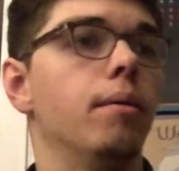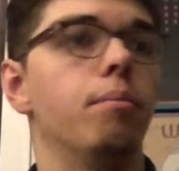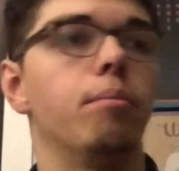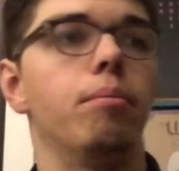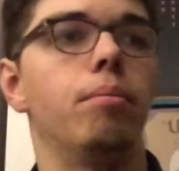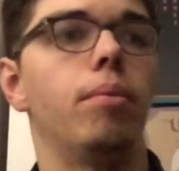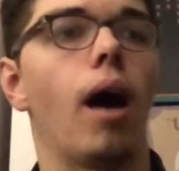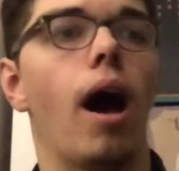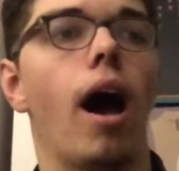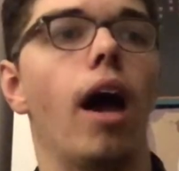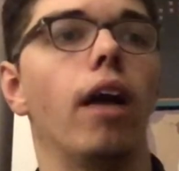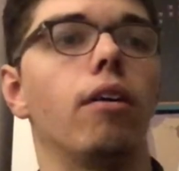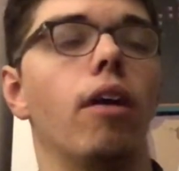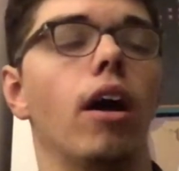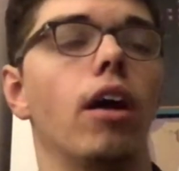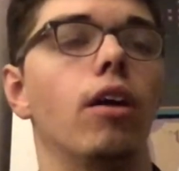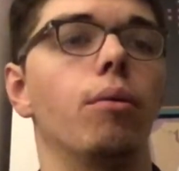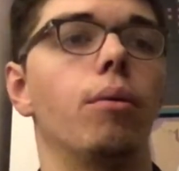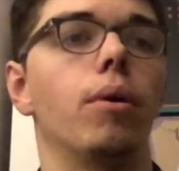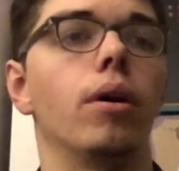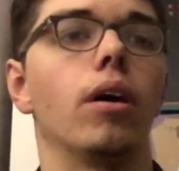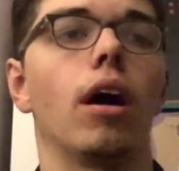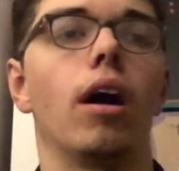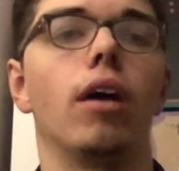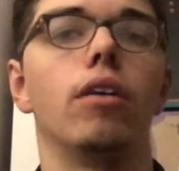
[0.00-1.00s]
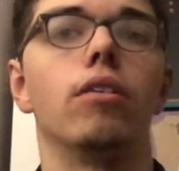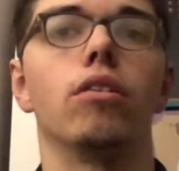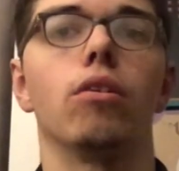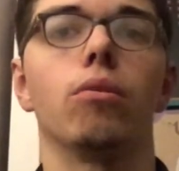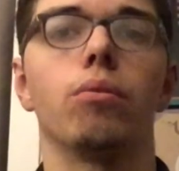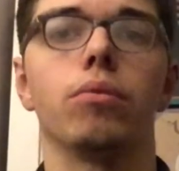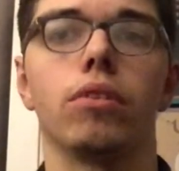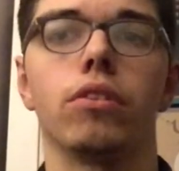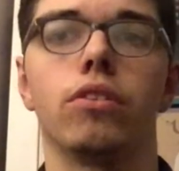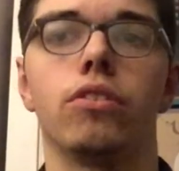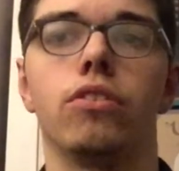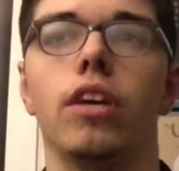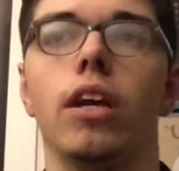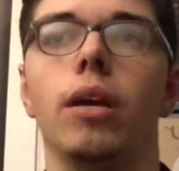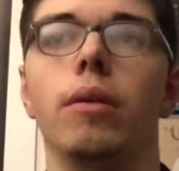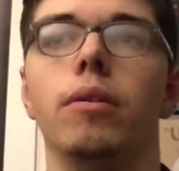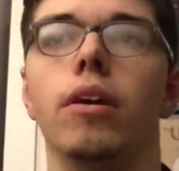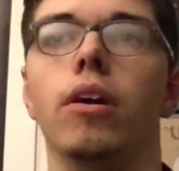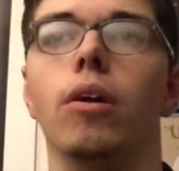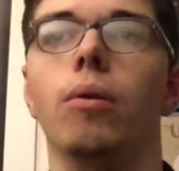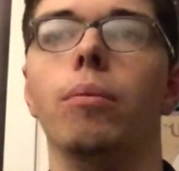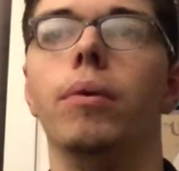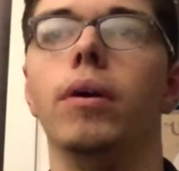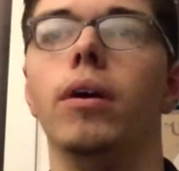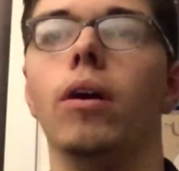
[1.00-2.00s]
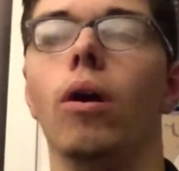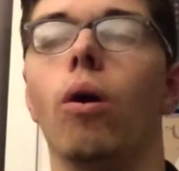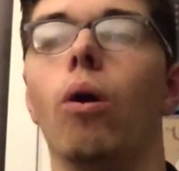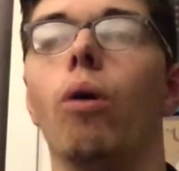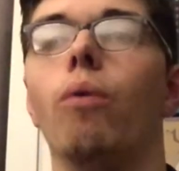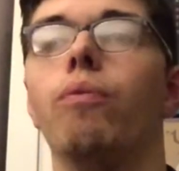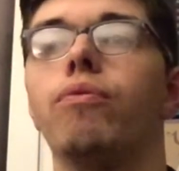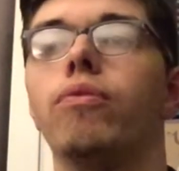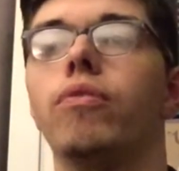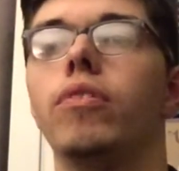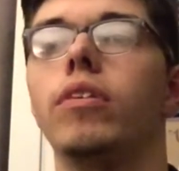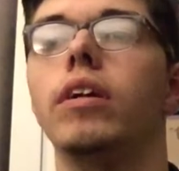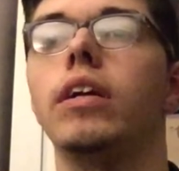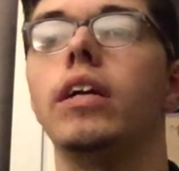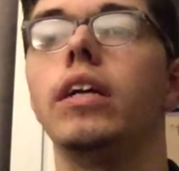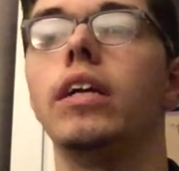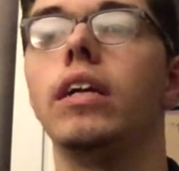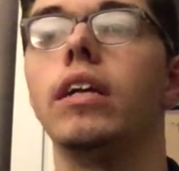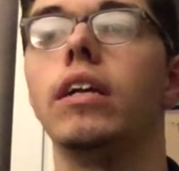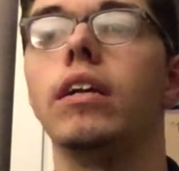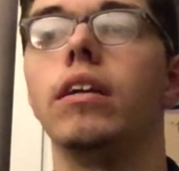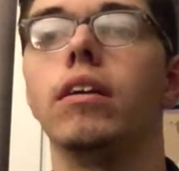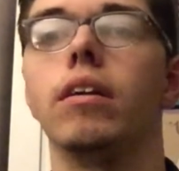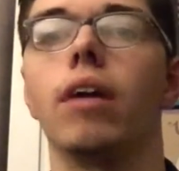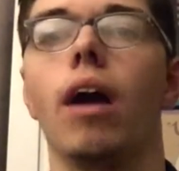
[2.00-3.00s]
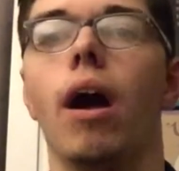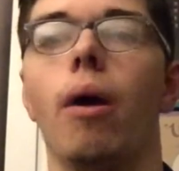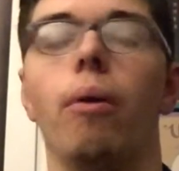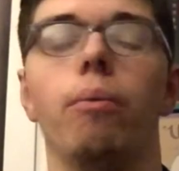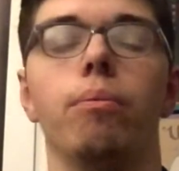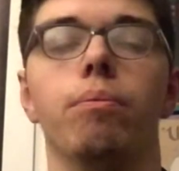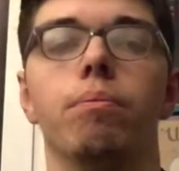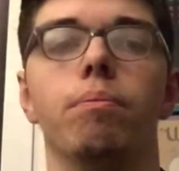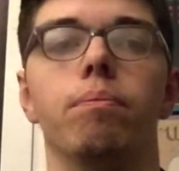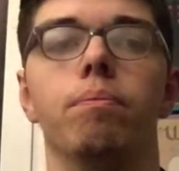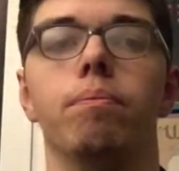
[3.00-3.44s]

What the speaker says: but I don't know what to say, though, but hopefully, you know,